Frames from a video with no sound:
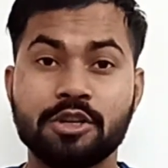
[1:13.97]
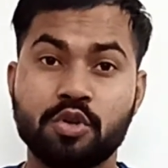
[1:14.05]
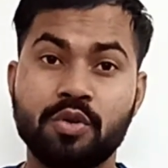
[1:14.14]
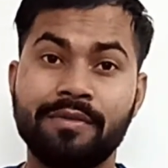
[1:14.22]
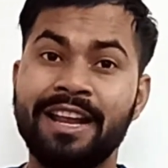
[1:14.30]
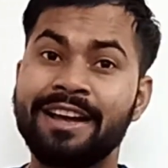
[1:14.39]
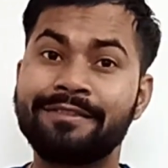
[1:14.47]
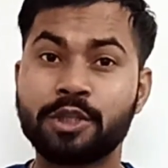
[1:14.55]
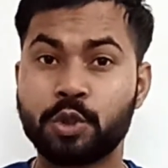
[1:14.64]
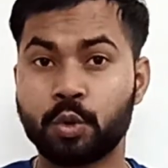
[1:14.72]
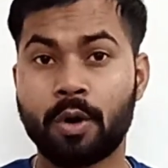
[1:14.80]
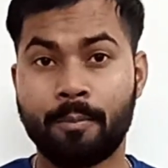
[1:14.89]
so you will have
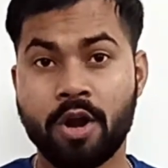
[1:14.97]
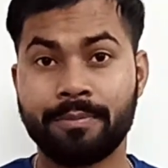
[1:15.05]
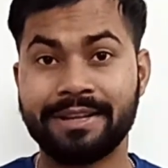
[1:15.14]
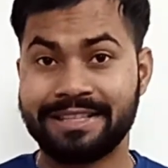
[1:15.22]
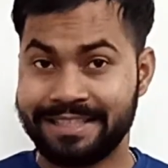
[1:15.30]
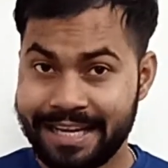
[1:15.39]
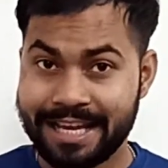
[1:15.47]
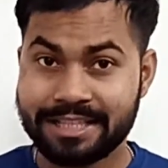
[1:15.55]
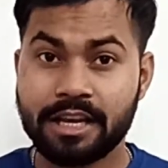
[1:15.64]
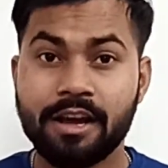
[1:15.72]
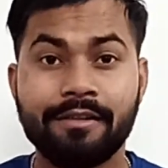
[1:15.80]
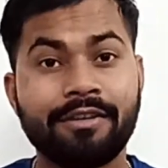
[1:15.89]
two appointments. Yes,
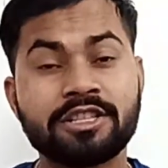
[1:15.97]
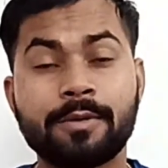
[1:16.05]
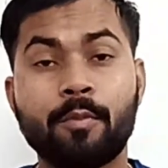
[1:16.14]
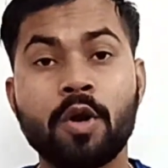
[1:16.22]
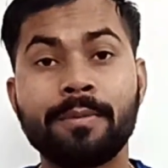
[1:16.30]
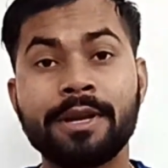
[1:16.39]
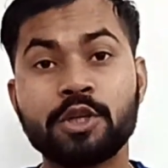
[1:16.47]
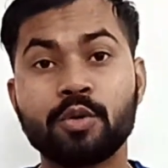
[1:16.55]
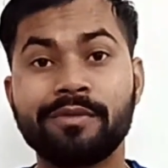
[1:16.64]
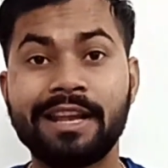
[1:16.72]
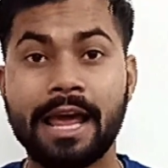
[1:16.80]
first appointment you will